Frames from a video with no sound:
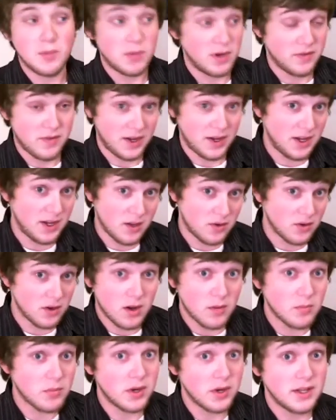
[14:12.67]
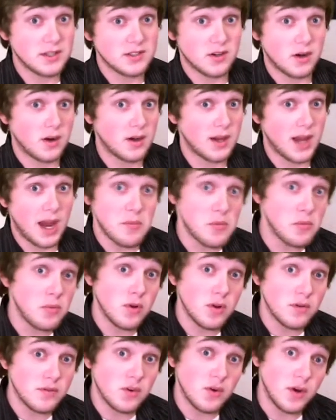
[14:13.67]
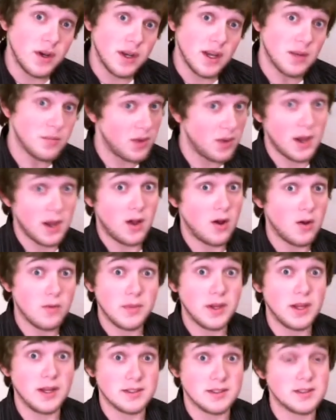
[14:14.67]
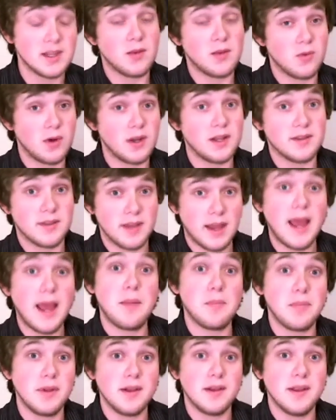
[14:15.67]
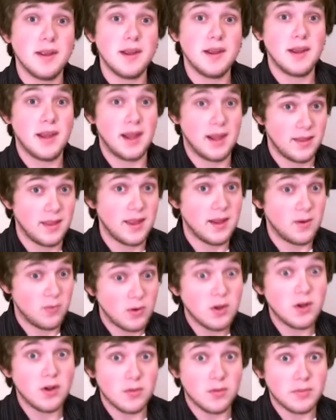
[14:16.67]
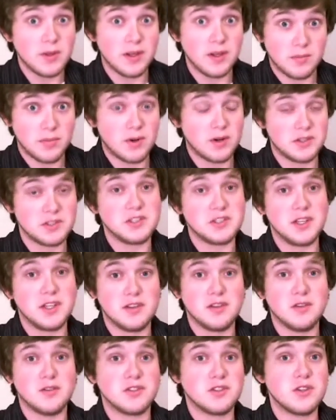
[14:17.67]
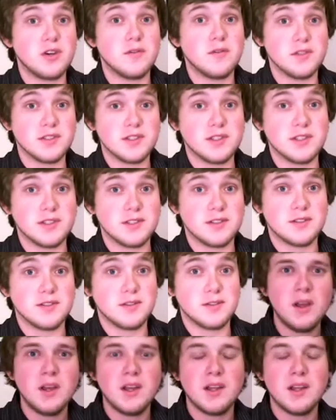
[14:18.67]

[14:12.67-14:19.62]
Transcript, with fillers: But if any other companies are capable of doing it, by all means, they want it to happen, and they will be purchasing those services.